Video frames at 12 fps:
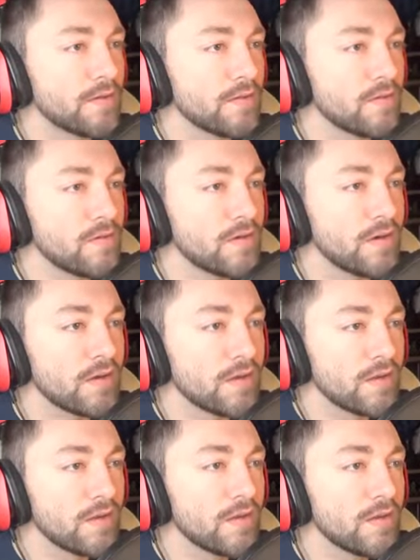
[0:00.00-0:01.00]
of the lore.
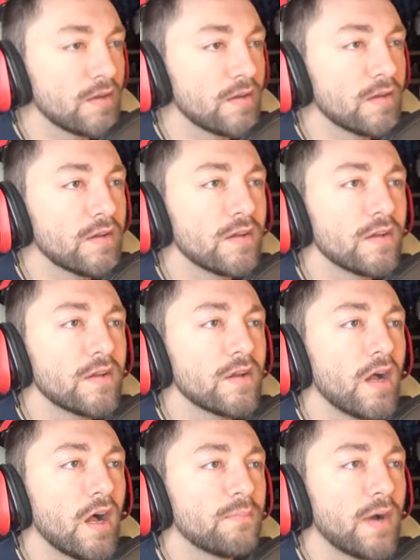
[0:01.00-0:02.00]

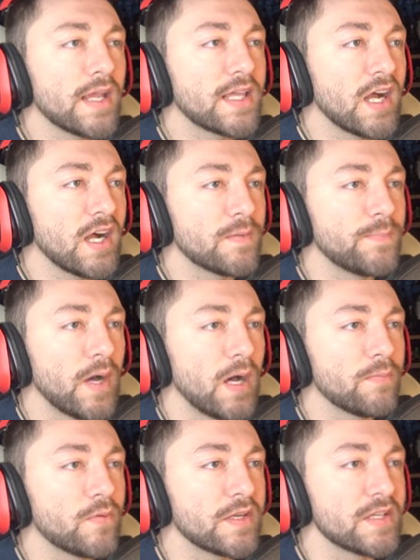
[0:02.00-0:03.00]
My God,
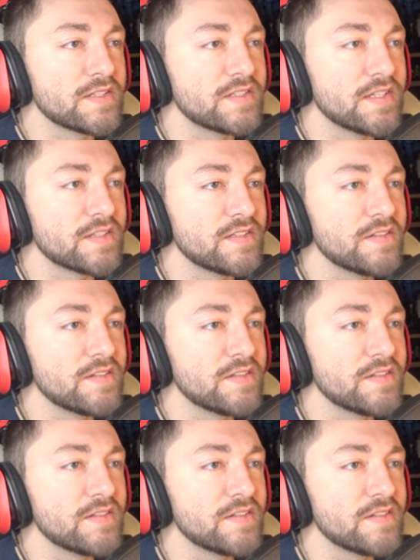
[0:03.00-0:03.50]
Bob, what is this?